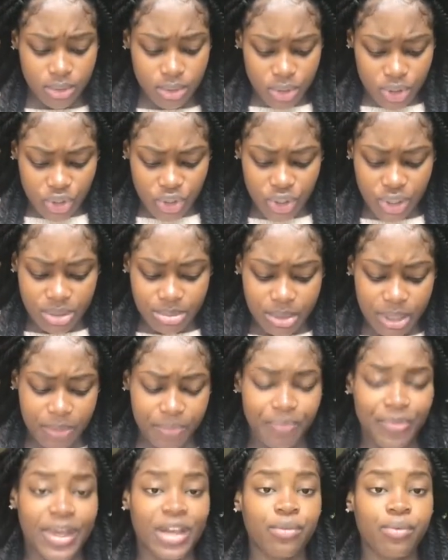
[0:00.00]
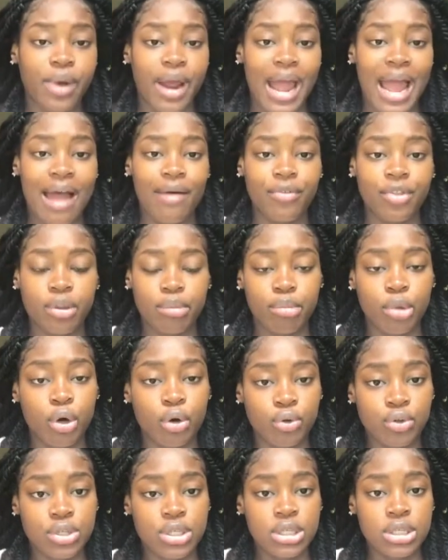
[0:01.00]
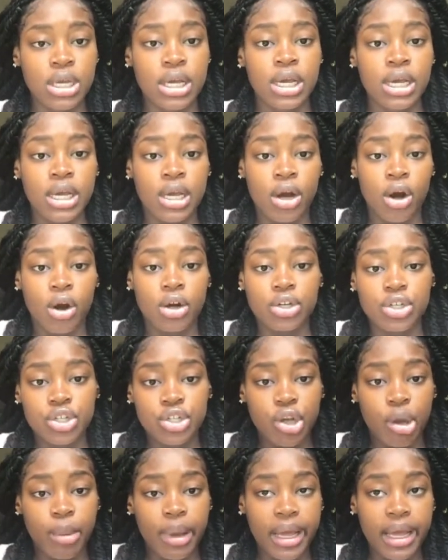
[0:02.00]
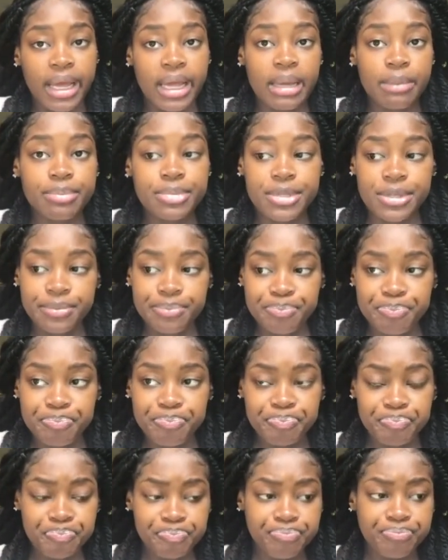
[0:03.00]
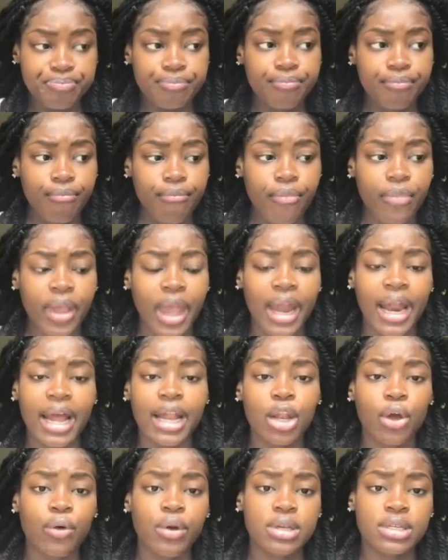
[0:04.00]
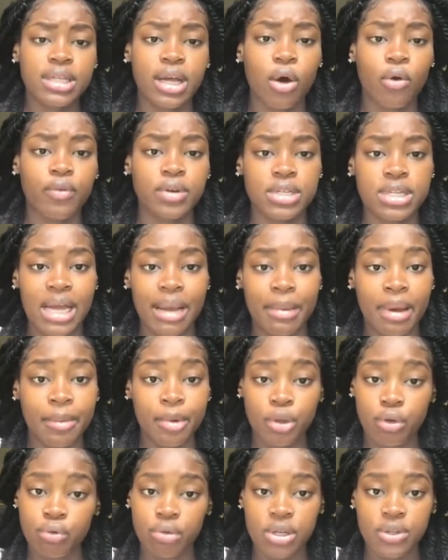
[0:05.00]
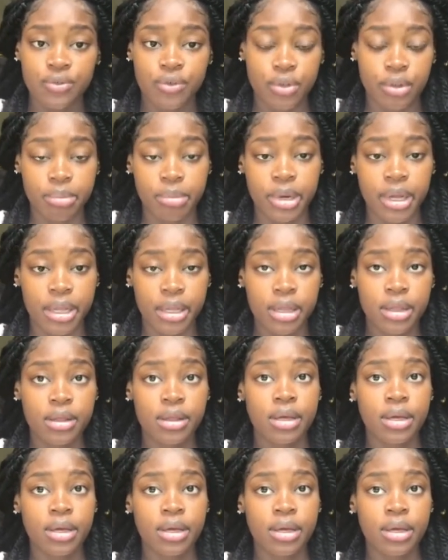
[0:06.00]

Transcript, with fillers: Excuse me. That's where I have it the most or just on my hips. And I noticed that over time, I've been doing this for the month